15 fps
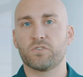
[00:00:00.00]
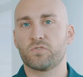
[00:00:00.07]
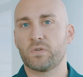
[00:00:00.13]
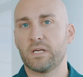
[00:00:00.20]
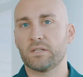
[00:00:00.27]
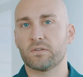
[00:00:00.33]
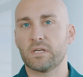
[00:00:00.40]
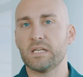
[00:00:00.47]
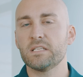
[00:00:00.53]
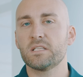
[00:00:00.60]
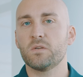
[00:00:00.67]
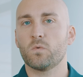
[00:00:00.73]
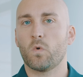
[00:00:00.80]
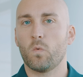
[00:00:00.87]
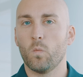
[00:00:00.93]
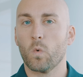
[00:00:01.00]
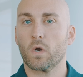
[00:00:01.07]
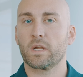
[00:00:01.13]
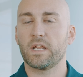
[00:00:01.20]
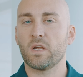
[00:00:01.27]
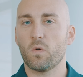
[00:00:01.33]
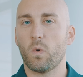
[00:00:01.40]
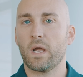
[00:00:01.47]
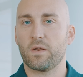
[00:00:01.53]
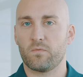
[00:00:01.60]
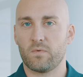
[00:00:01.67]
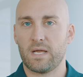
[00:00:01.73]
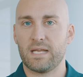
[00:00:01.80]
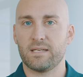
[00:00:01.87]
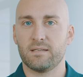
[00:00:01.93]
trailer isn't working quite
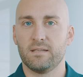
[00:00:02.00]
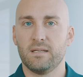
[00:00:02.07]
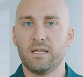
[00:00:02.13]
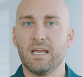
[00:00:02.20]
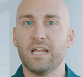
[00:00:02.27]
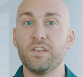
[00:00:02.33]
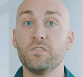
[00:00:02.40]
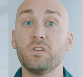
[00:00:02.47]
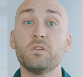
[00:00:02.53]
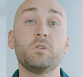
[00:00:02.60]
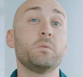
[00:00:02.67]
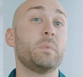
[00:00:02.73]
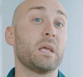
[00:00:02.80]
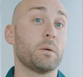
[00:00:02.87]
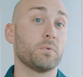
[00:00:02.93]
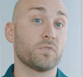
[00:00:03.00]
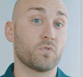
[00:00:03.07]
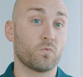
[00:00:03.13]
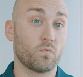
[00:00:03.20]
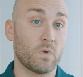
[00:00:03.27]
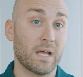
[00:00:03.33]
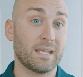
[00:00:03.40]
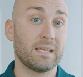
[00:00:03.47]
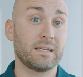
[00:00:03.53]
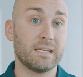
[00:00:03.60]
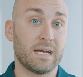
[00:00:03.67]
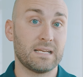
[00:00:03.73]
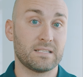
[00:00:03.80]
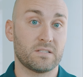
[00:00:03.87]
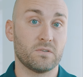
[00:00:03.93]
right, and you need to be able to
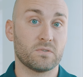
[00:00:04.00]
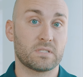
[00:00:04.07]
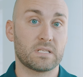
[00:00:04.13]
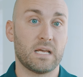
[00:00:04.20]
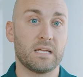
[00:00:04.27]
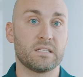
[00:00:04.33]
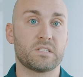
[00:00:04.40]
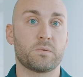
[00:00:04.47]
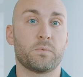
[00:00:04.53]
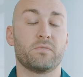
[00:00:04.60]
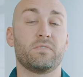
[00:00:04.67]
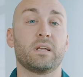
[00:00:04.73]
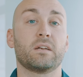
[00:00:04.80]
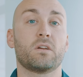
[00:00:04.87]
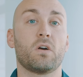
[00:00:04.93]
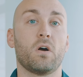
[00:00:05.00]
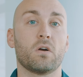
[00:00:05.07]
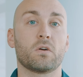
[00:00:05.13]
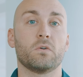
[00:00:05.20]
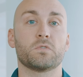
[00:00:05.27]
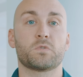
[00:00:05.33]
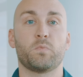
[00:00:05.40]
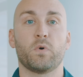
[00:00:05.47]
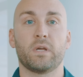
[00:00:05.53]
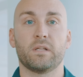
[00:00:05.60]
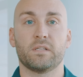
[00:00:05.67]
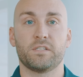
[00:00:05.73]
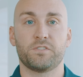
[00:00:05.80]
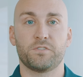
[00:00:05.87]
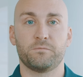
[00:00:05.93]
recognize those signs to prevent cargo spoilage.